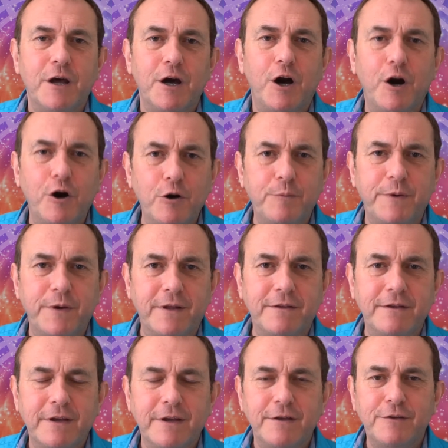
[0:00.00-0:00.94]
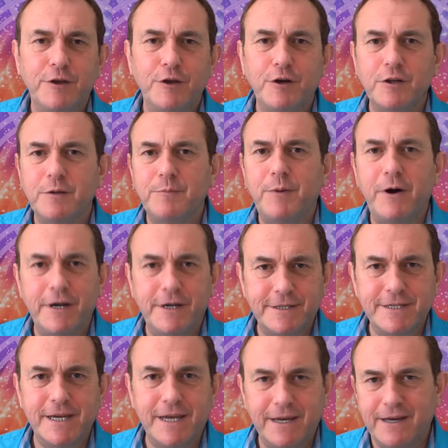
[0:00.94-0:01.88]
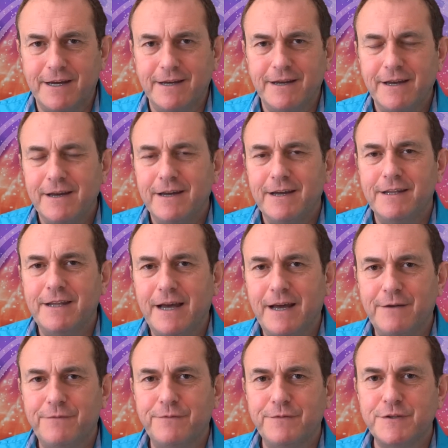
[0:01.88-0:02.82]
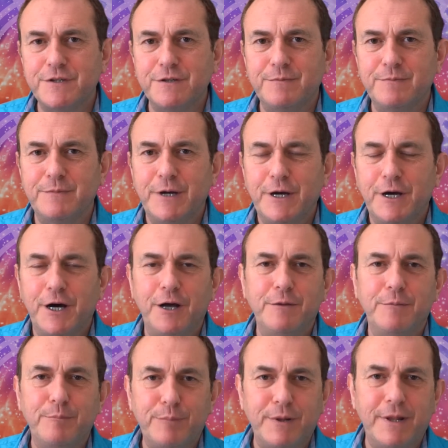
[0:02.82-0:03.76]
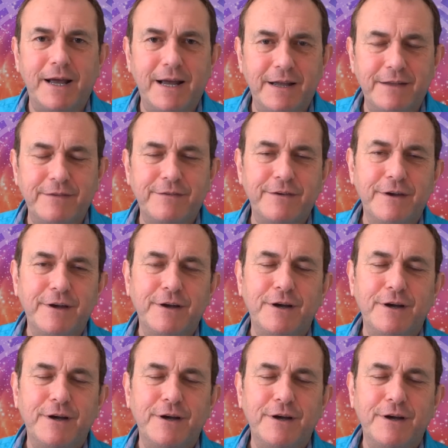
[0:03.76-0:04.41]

hoping that you're going to buy a ticket and have some unplanned